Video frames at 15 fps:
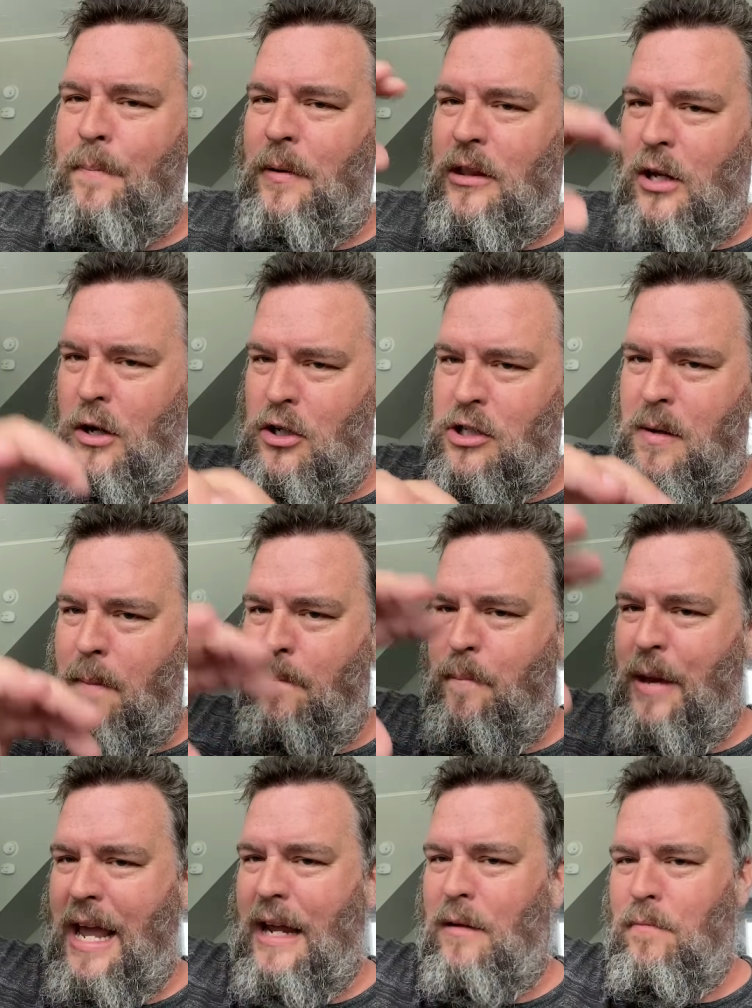but there's a
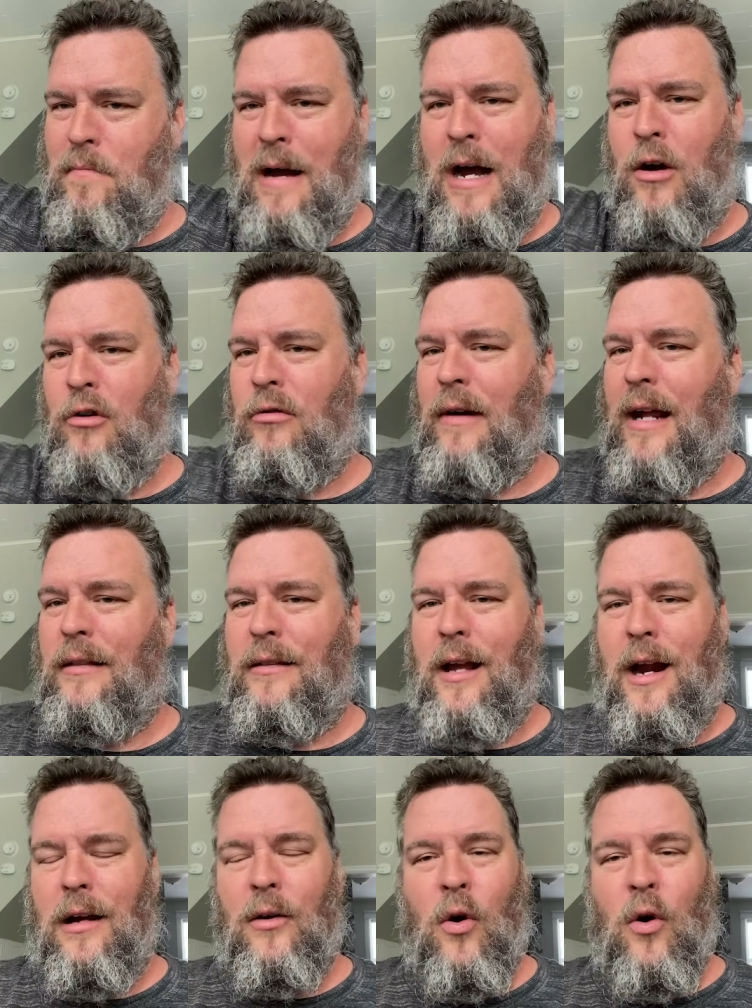big mound right there,